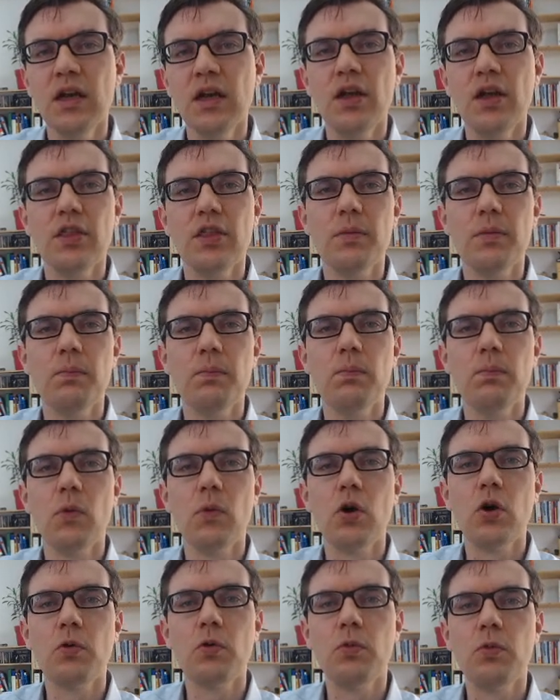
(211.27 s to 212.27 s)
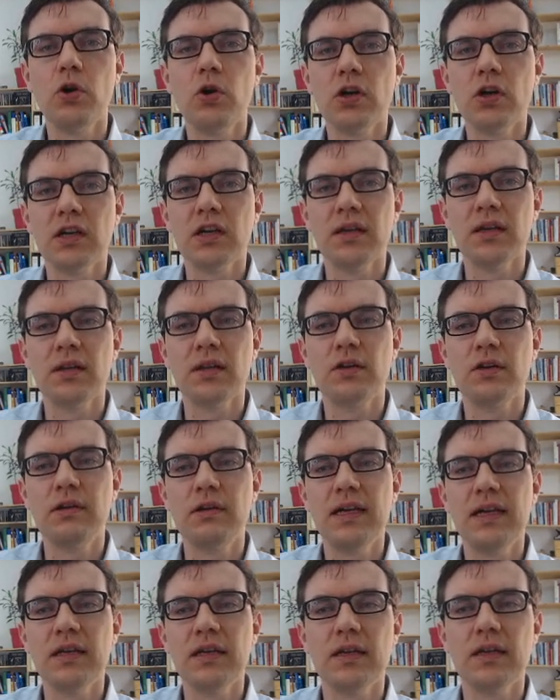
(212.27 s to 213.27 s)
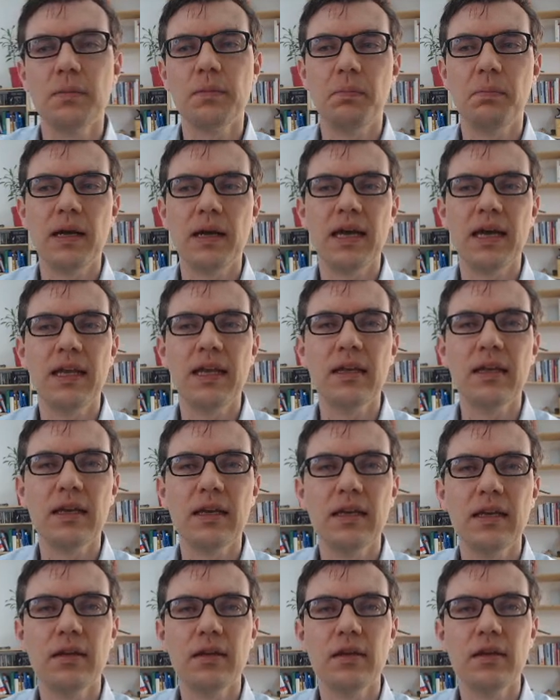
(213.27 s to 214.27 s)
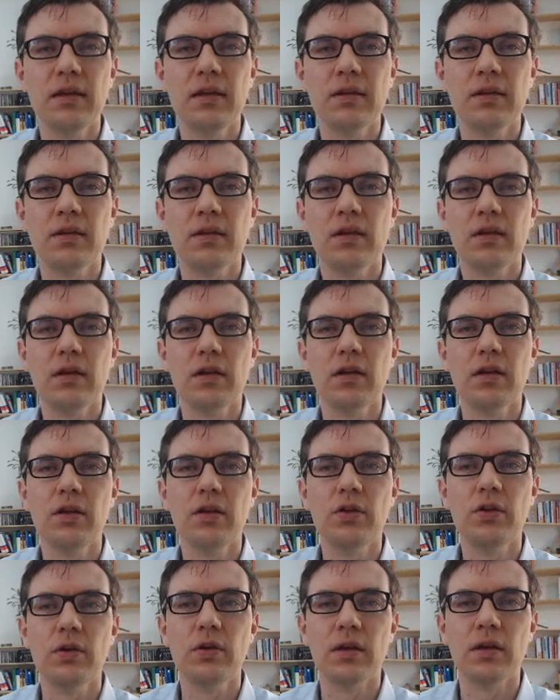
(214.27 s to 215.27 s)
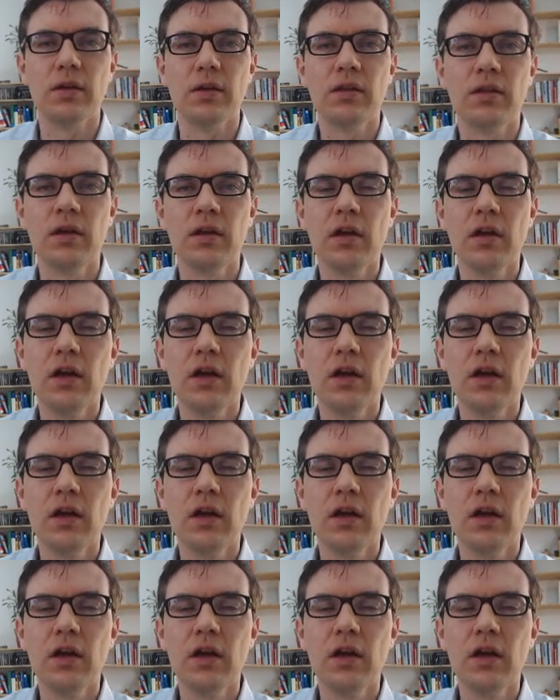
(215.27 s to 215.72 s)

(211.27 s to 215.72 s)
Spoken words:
the more work is created by handling these units.